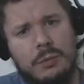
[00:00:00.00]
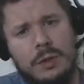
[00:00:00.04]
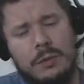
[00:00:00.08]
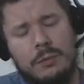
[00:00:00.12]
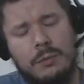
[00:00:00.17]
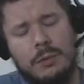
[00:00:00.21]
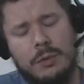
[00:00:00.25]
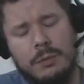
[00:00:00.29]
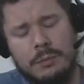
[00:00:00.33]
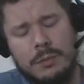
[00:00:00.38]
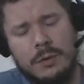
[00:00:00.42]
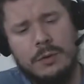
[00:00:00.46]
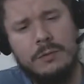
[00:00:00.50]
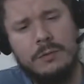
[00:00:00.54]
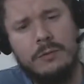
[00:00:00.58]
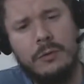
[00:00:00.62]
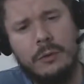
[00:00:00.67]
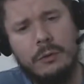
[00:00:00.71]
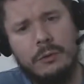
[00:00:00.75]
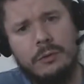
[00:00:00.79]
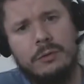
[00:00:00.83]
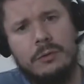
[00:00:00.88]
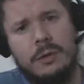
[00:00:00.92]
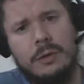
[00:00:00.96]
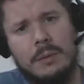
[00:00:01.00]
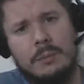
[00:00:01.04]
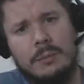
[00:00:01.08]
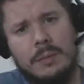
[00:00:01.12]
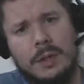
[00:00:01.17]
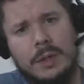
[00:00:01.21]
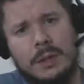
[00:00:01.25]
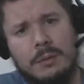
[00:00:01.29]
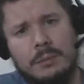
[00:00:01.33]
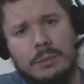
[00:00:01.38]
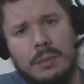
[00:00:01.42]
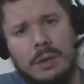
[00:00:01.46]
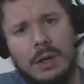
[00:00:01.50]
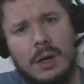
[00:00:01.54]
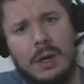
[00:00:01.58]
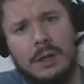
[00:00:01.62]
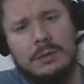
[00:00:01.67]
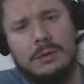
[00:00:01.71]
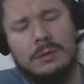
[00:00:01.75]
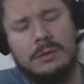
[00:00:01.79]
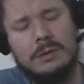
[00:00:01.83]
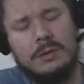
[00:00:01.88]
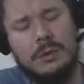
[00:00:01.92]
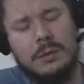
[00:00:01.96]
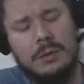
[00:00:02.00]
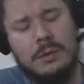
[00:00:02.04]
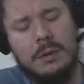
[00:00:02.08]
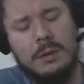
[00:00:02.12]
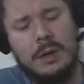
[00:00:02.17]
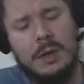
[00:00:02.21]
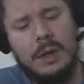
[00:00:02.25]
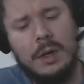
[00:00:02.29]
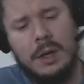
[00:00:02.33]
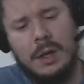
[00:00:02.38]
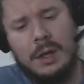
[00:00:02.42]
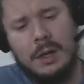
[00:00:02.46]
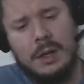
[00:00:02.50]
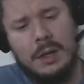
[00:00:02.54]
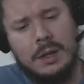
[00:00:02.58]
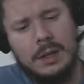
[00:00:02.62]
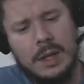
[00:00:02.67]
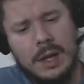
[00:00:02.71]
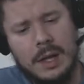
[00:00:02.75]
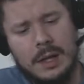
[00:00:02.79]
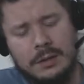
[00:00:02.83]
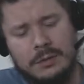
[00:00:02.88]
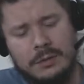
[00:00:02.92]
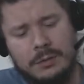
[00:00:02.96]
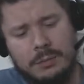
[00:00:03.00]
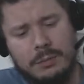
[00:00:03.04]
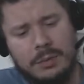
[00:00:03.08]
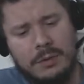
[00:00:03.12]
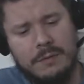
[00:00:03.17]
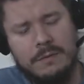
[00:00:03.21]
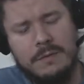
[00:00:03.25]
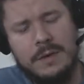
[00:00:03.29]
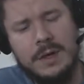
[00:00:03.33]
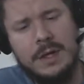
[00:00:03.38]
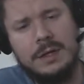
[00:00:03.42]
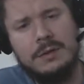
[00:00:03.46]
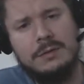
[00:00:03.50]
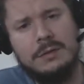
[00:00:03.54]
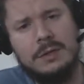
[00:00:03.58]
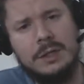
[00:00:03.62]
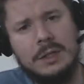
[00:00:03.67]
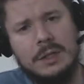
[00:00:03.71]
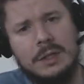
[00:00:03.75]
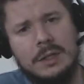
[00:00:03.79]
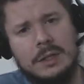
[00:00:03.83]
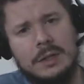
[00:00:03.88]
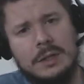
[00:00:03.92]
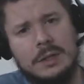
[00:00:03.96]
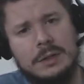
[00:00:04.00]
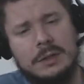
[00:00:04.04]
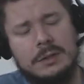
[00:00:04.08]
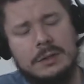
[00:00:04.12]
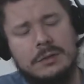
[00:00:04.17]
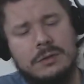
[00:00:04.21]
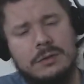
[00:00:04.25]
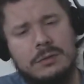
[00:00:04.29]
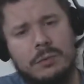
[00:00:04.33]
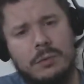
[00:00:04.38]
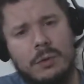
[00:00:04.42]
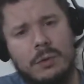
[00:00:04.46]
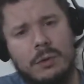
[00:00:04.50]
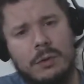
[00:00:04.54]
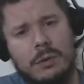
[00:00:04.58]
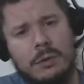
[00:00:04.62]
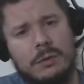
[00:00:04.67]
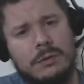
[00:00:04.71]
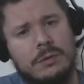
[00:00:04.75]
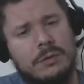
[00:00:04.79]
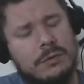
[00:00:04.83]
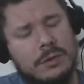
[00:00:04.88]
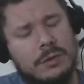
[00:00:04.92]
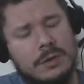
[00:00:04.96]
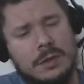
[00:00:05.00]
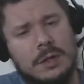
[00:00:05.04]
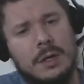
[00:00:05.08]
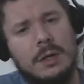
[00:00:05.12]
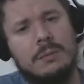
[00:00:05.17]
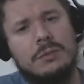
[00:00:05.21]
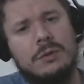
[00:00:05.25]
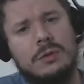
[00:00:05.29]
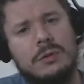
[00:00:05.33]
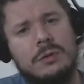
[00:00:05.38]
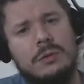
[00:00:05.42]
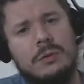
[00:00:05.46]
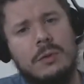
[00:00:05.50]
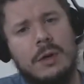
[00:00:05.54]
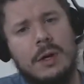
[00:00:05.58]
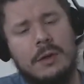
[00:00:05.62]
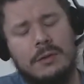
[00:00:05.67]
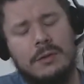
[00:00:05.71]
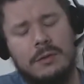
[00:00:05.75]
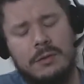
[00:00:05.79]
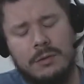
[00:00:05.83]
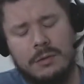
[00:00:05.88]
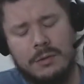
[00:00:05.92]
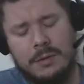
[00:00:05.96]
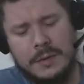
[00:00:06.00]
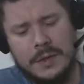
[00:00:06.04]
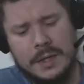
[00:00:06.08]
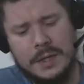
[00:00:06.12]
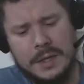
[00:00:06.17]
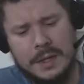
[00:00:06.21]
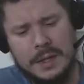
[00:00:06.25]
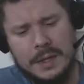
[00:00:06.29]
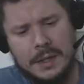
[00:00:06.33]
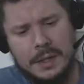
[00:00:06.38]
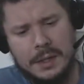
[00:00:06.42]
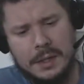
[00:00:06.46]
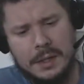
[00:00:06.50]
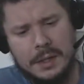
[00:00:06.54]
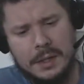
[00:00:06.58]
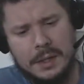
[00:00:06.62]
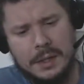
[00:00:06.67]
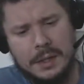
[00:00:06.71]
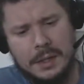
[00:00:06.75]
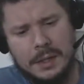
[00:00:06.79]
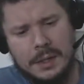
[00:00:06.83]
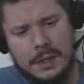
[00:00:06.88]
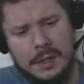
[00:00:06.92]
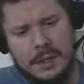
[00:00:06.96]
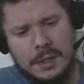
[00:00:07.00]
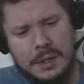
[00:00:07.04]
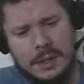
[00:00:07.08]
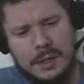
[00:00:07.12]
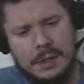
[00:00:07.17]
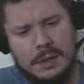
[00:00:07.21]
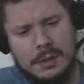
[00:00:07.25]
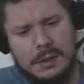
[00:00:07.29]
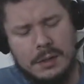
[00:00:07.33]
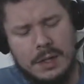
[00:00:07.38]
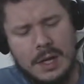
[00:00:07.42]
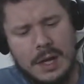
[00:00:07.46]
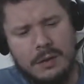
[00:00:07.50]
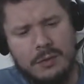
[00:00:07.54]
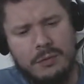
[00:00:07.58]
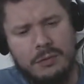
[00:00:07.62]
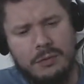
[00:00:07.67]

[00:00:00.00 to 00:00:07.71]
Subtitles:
we remove those stumbling blocks so that is preventing His words to come to us. That